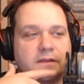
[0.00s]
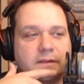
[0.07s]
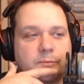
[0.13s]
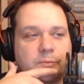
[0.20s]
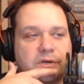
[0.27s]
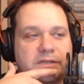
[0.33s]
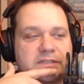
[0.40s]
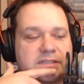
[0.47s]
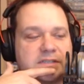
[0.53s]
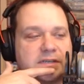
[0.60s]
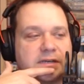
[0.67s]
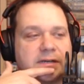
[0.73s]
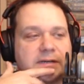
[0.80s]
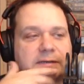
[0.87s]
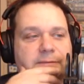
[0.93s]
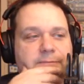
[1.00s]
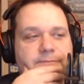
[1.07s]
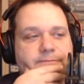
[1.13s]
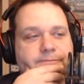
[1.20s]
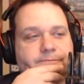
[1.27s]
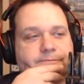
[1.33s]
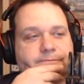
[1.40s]
But I
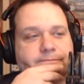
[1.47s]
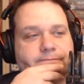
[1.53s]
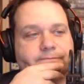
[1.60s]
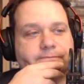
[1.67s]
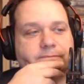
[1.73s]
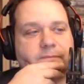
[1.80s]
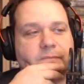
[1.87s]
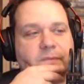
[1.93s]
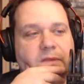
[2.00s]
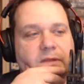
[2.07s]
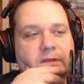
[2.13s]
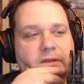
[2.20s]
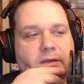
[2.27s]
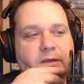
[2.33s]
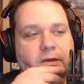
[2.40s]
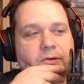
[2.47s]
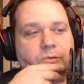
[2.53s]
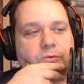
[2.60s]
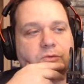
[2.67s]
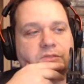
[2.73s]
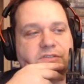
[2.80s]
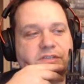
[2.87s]
don't know.
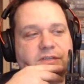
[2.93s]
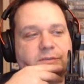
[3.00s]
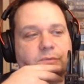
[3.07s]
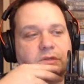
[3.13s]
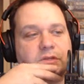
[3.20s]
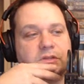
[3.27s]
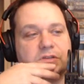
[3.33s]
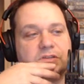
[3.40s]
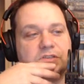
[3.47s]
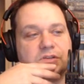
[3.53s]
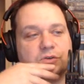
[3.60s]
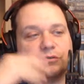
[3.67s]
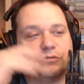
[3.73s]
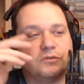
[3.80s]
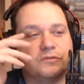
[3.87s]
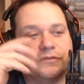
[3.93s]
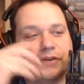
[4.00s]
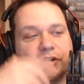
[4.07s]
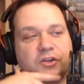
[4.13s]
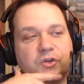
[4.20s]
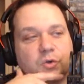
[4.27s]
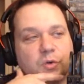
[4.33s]
We'll see. So
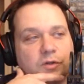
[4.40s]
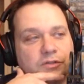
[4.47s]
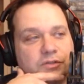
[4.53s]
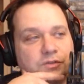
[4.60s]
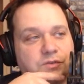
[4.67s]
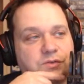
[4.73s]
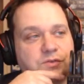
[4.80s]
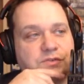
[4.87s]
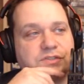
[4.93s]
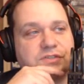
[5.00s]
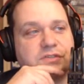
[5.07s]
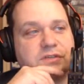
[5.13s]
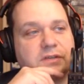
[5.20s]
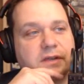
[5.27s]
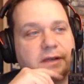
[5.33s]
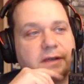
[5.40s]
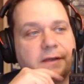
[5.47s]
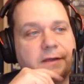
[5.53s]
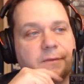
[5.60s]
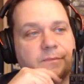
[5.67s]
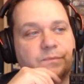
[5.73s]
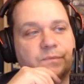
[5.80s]
very cool news.
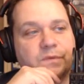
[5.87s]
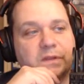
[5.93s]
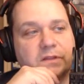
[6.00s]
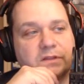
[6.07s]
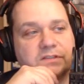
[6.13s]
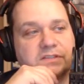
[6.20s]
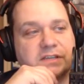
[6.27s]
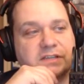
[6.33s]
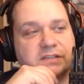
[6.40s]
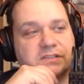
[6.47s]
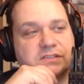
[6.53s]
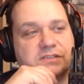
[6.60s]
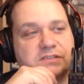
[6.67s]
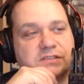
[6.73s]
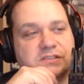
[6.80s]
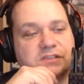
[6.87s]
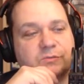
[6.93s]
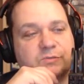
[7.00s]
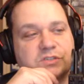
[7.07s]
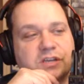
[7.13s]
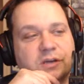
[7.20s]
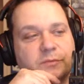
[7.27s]
Looks like the
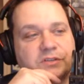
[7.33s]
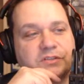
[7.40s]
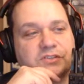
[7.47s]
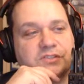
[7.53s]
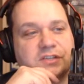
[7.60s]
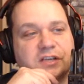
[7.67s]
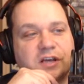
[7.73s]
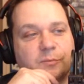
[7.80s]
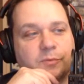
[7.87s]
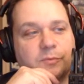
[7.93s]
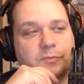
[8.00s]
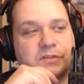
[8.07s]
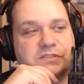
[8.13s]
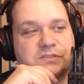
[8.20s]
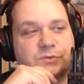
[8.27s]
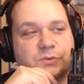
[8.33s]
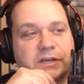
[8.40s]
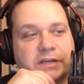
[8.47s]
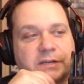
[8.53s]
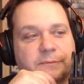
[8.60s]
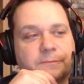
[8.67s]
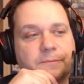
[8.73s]
system's coming just a couple months
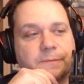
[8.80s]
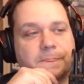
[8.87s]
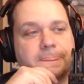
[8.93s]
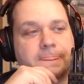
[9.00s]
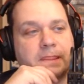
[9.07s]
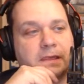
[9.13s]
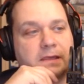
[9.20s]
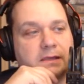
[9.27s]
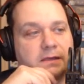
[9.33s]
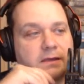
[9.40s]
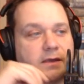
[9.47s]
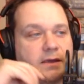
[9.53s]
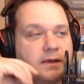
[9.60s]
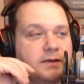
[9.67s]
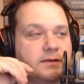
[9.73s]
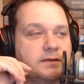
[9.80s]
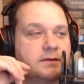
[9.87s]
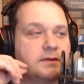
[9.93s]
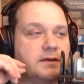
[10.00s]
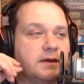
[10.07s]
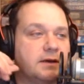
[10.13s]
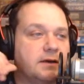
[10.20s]
away. And
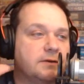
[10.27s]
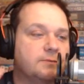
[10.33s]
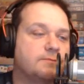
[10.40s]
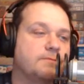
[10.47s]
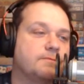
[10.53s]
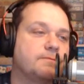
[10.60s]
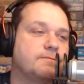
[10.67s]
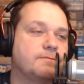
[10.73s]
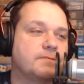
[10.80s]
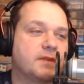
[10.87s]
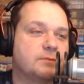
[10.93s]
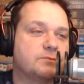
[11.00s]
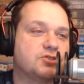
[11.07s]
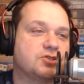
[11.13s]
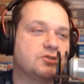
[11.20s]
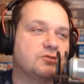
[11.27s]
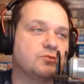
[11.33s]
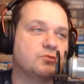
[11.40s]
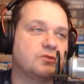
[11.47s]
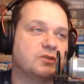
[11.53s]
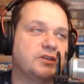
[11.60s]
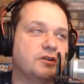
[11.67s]
I'm sure
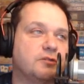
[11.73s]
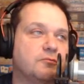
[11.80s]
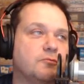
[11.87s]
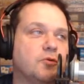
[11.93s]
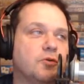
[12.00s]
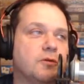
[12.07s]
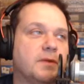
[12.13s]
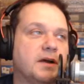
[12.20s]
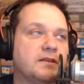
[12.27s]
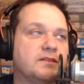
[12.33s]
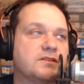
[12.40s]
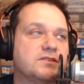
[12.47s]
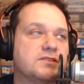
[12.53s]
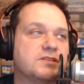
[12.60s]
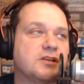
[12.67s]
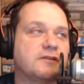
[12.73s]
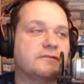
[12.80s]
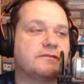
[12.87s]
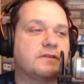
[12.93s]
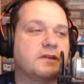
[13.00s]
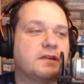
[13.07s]
we'll hear more about this stuff